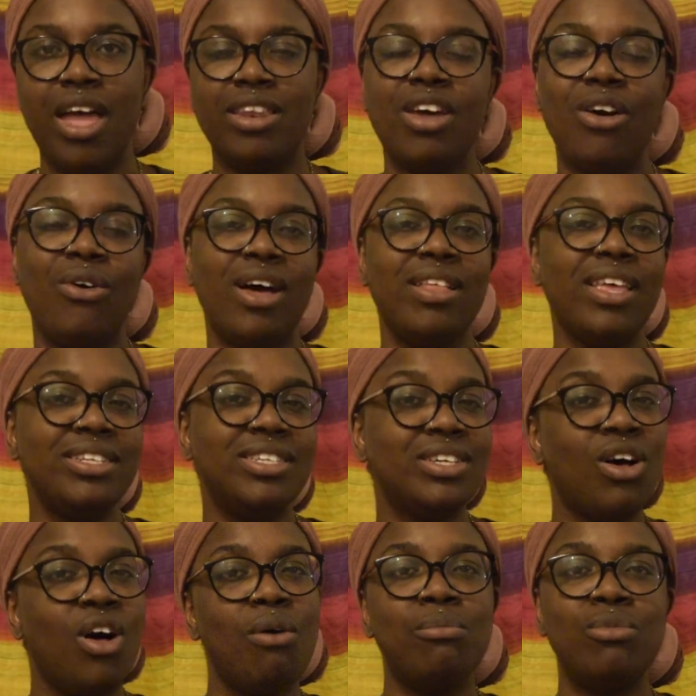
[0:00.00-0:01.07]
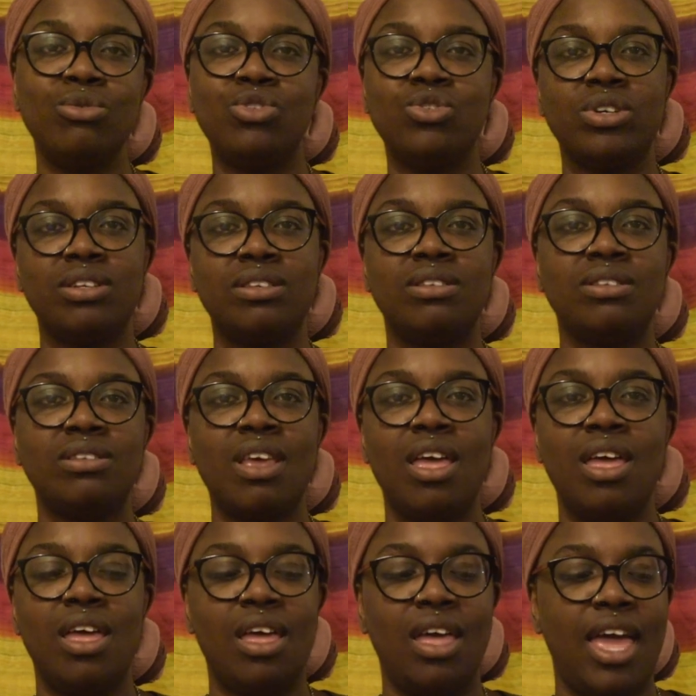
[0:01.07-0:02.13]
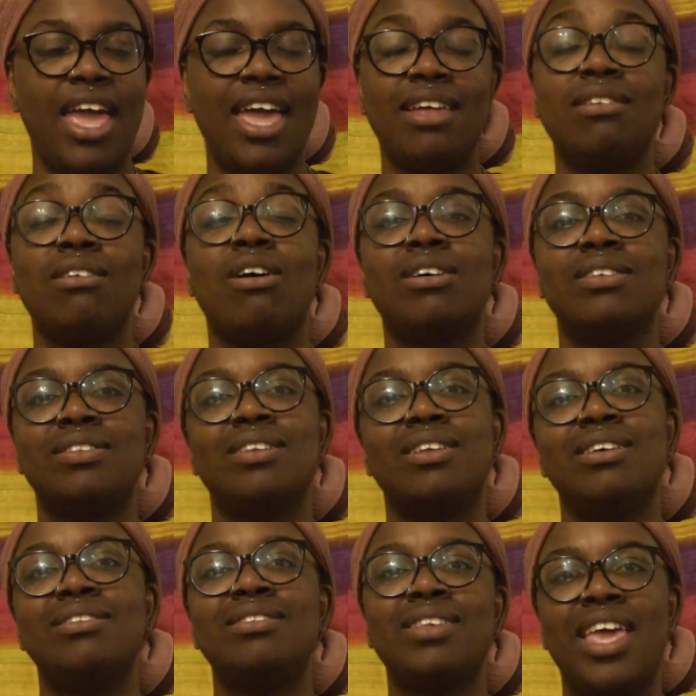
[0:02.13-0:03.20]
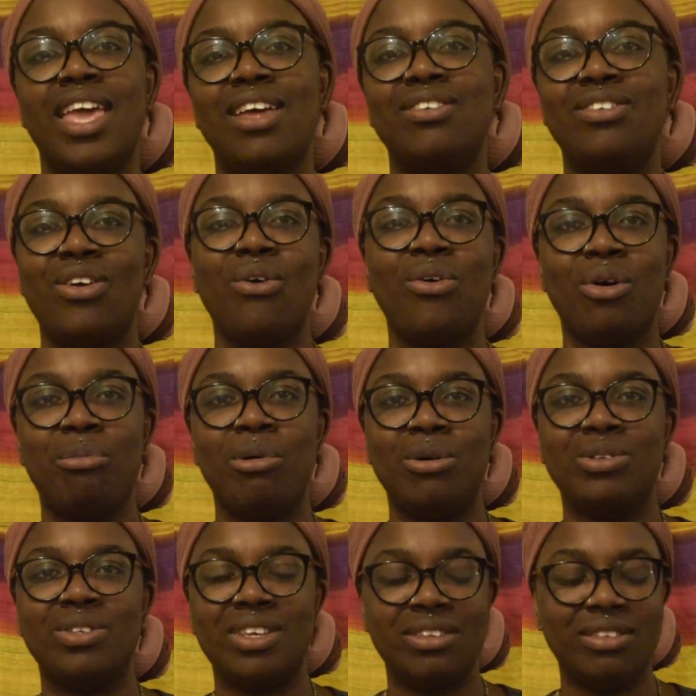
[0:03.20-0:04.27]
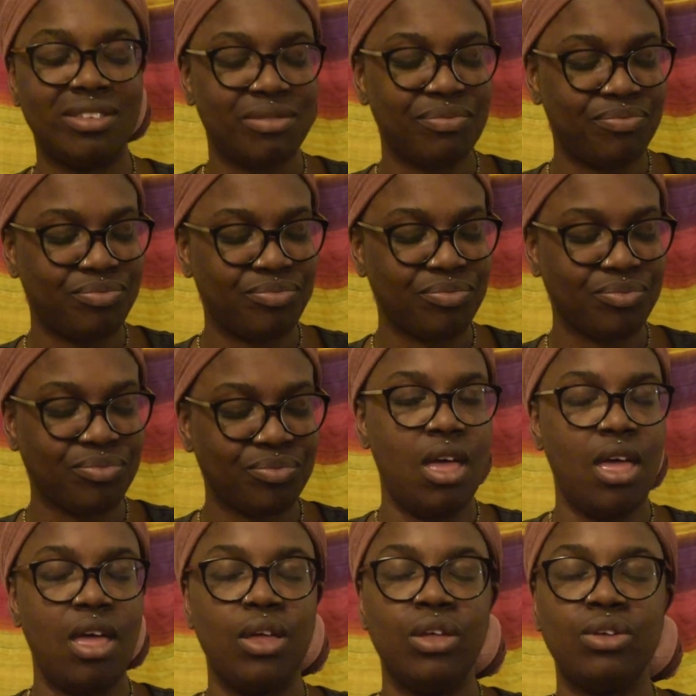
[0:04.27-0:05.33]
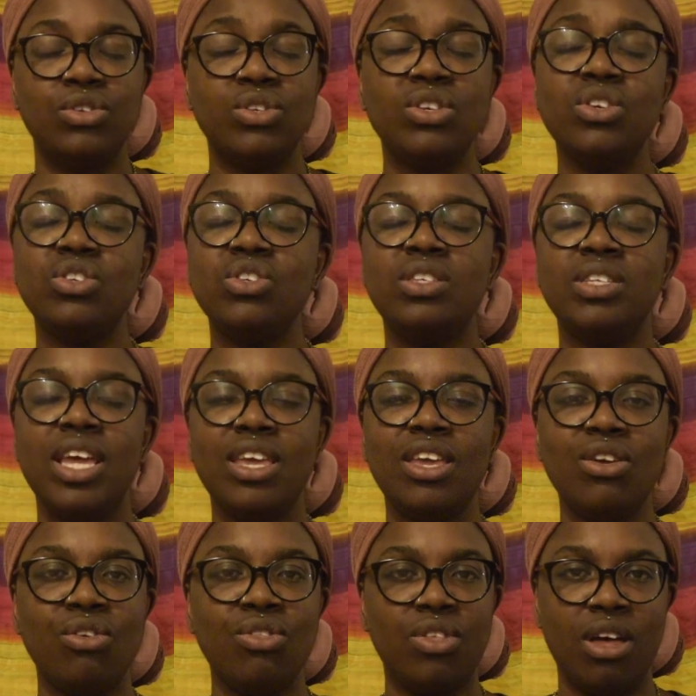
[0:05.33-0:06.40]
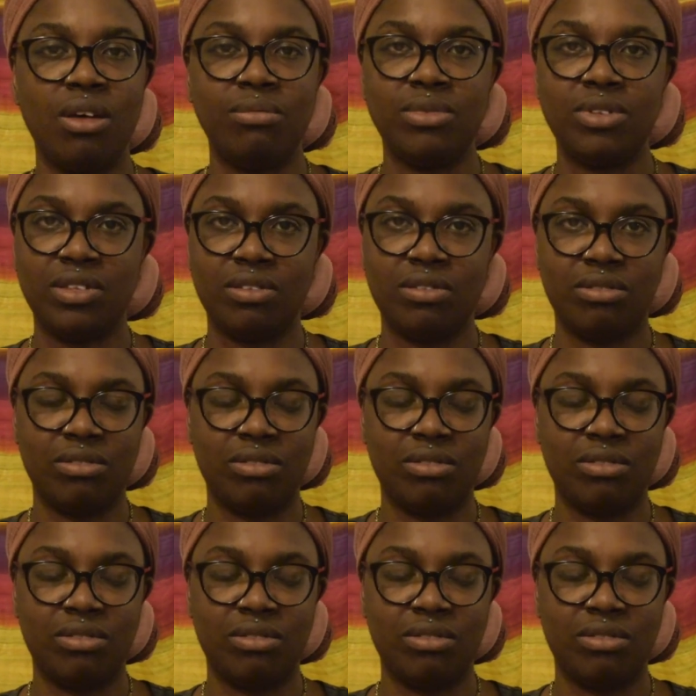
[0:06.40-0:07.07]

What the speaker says: Now, I like to call mudras hand asanas, hand yoga poses. So you're just taking your thumbs,